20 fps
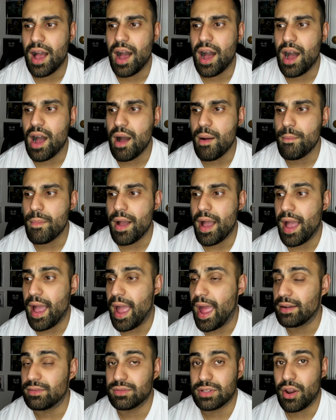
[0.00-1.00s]
And,
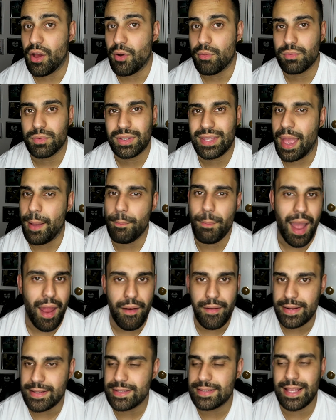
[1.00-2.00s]
you know, get
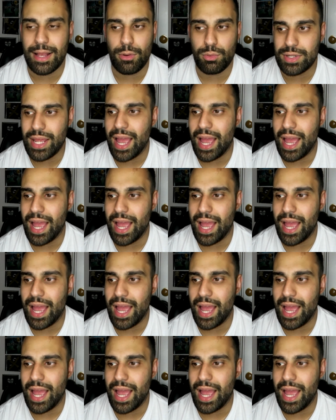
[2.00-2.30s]
married, settle